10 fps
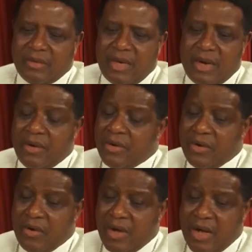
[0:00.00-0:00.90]
I don't
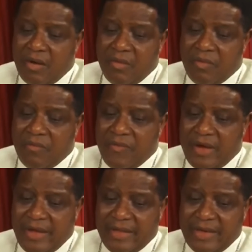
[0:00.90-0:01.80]
know how
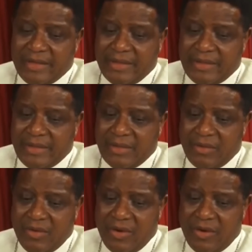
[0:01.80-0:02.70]
far that is still
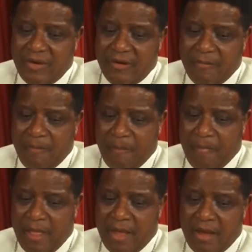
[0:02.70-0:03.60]
going on
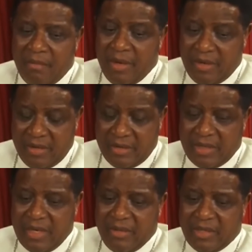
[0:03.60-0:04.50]

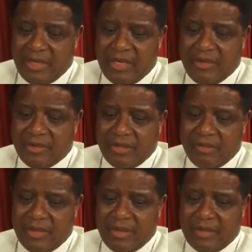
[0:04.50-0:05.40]
because let me tell you
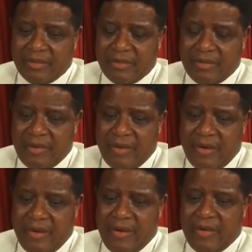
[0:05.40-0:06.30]
something.
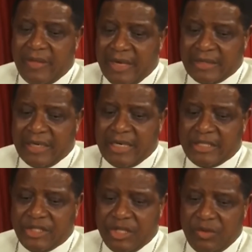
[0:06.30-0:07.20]
That
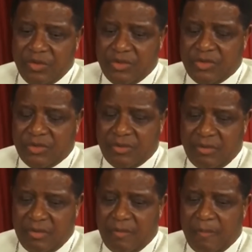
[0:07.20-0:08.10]
Angelus
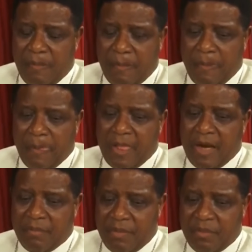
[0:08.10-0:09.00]

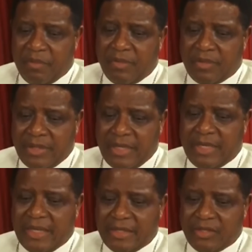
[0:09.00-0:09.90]
that people
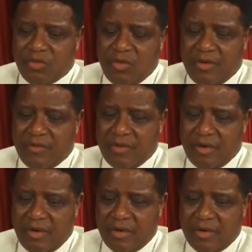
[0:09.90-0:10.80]
said at 12
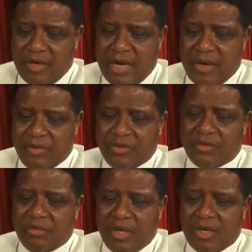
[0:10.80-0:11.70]
o'clock, I used
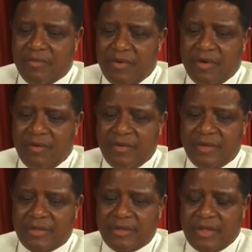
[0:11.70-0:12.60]
to make fun of
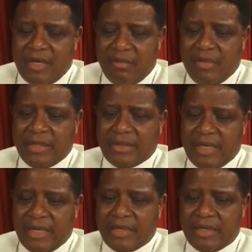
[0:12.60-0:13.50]
it by
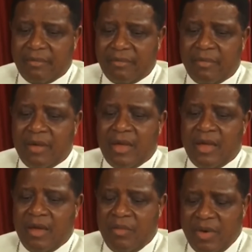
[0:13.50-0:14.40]
telling them
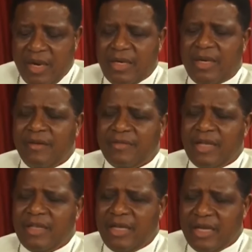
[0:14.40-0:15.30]
immediately
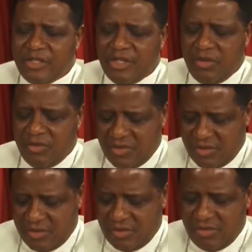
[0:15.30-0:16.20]
after the Angelus. What do
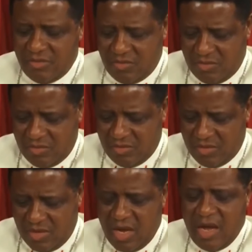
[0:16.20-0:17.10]
you do?
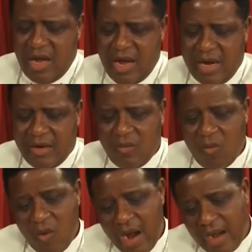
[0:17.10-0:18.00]

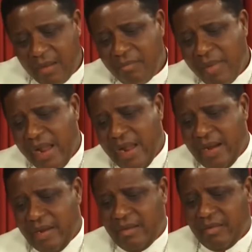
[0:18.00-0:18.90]
And one
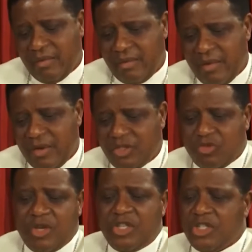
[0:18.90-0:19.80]
man, a
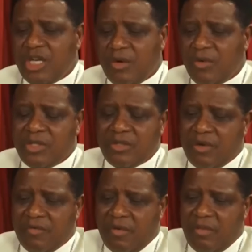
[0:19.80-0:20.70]
stranger who is
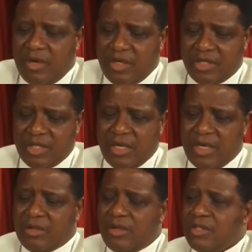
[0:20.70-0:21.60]
not from Onitsha,
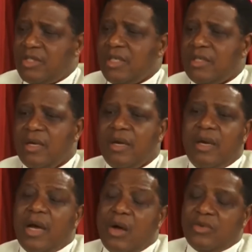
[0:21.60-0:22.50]
let us take
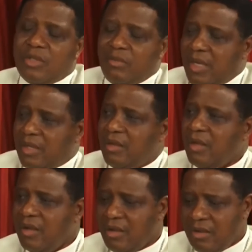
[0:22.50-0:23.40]
a Hausa man
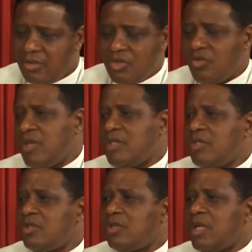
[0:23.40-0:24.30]
strays
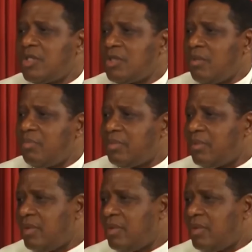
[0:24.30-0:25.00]
into your shop